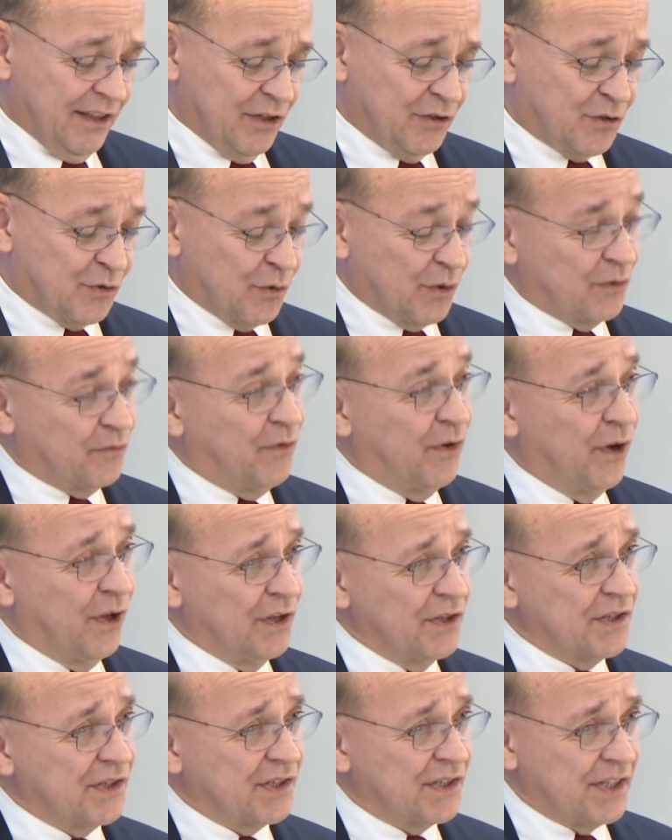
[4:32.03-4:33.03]

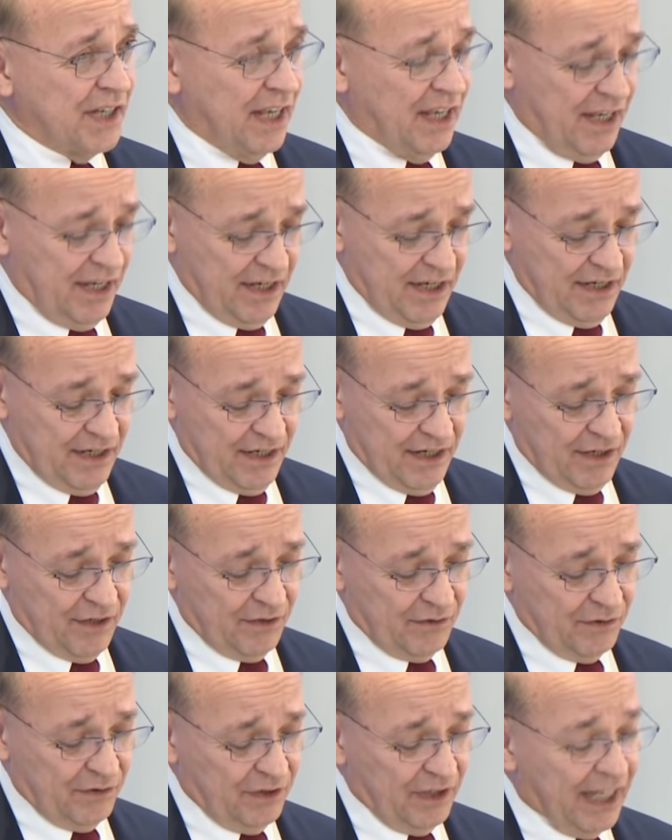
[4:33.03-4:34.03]
shortfalls
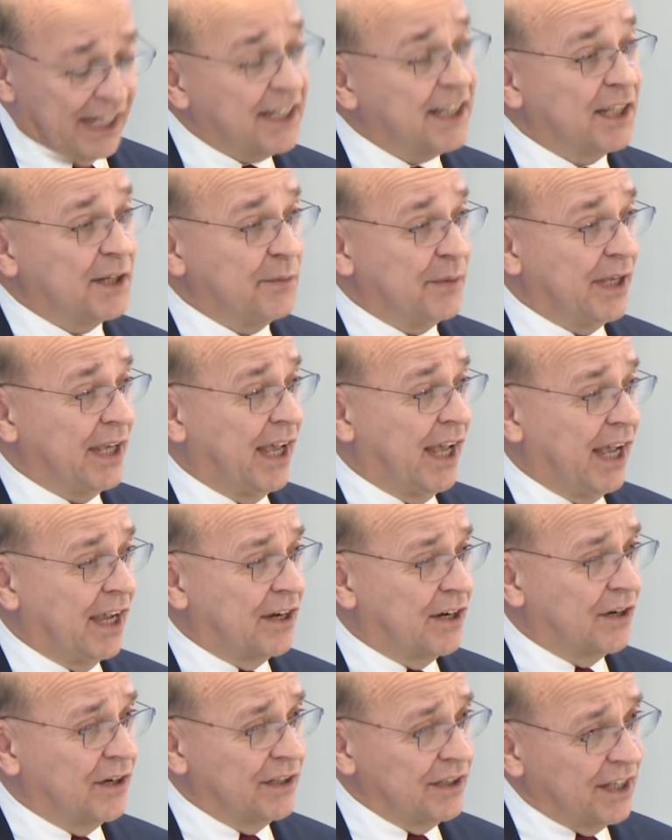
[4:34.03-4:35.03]
are likely to be
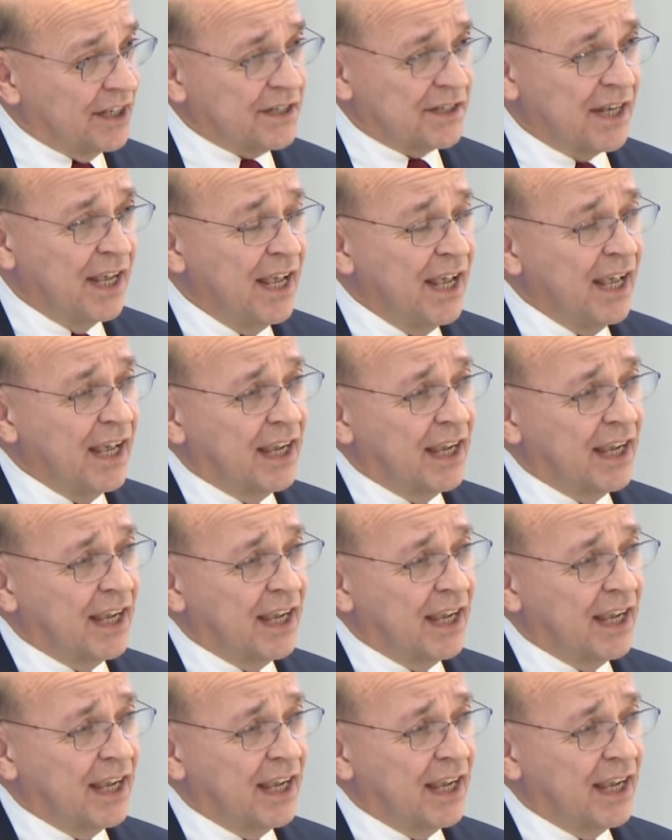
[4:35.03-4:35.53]
higher unless